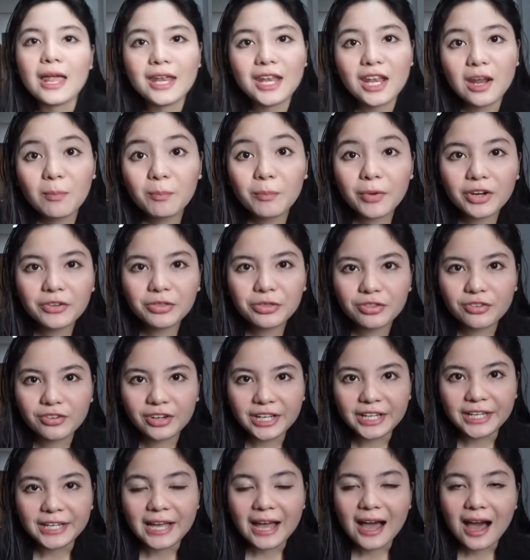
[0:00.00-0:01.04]
Number
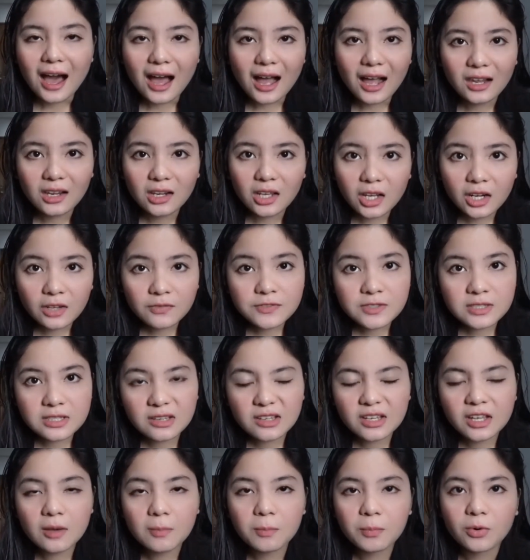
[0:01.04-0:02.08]
three, a lot of
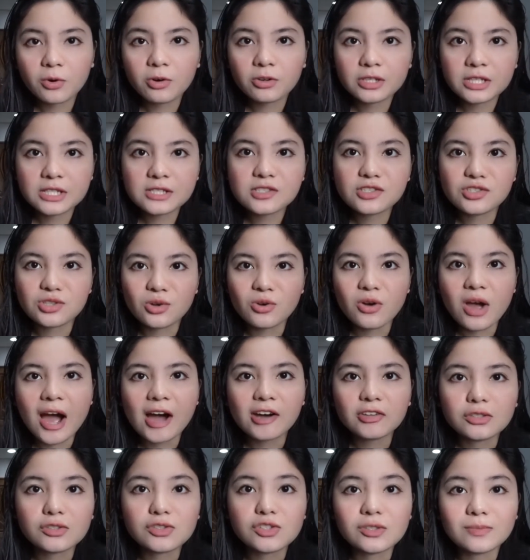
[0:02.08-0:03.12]
Singaporeans know
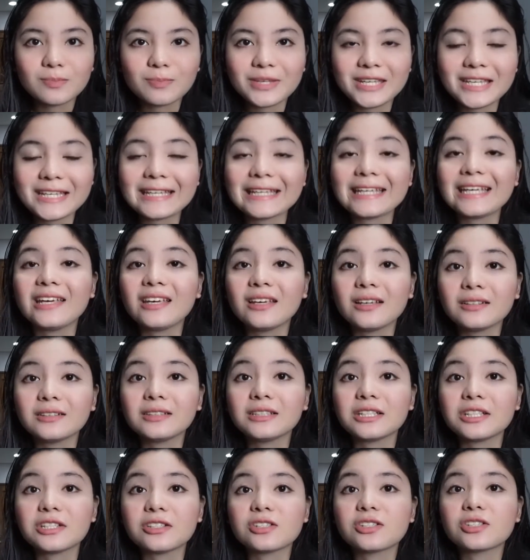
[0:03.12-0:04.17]
how to speak
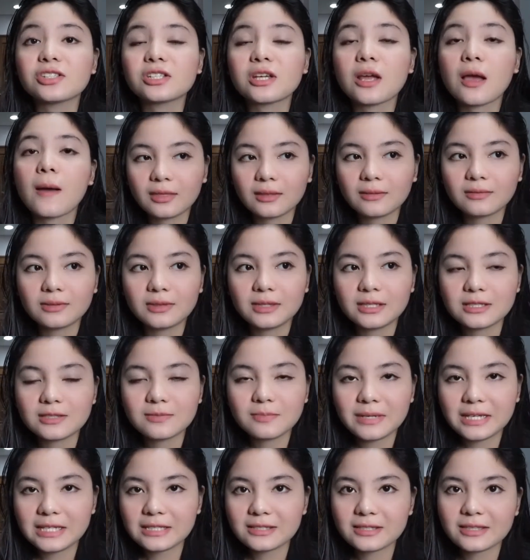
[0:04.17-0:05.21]
English. This
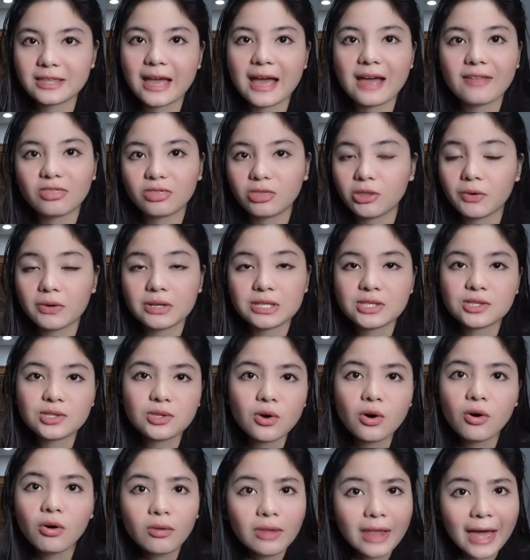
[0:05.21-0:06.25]
means that there is
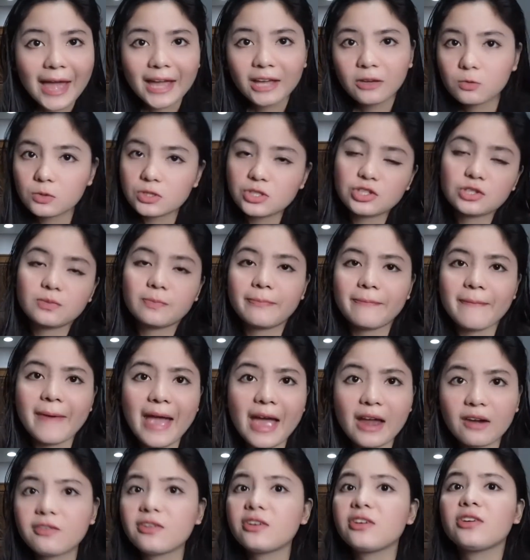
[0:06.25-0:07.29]
no language
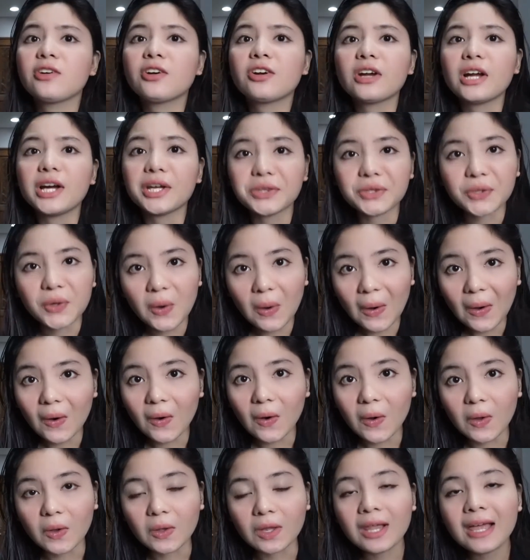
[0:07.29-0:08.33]
barrier at
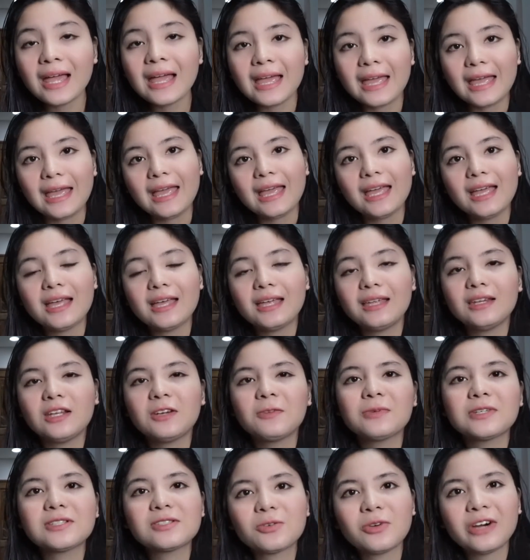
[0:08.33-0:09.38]
all, and it
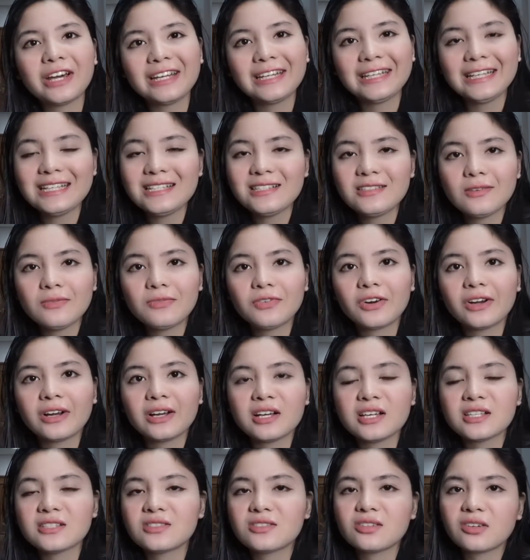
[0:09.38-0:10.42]
was quite easy for
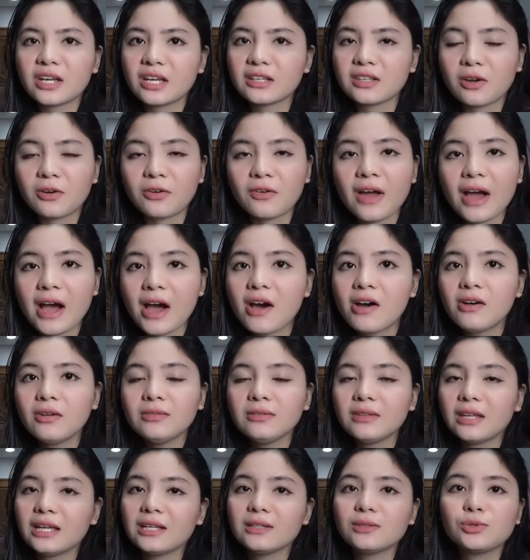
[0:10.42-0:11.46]
us to get
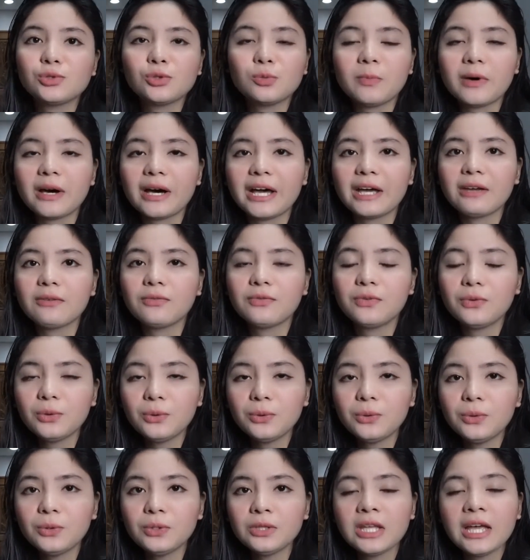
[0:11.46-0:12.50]
around and to buy
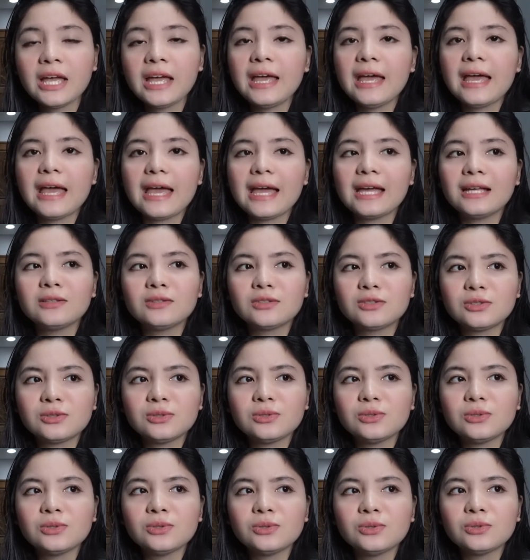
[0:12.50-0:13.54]
food and
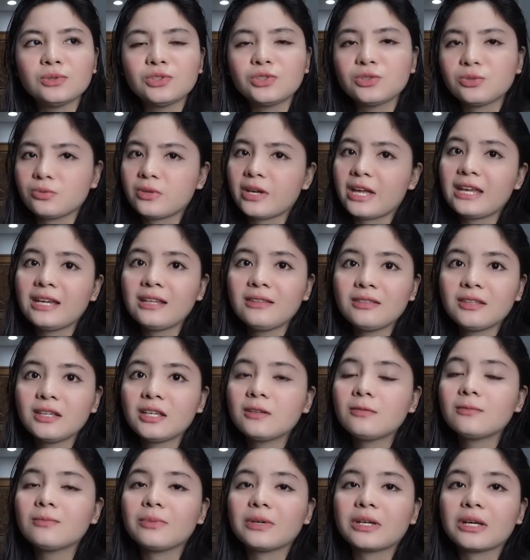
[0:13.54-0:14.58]
to do
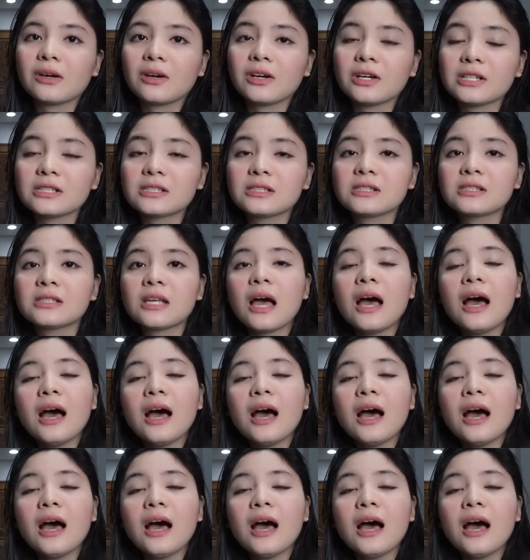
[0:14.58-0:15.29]
anything because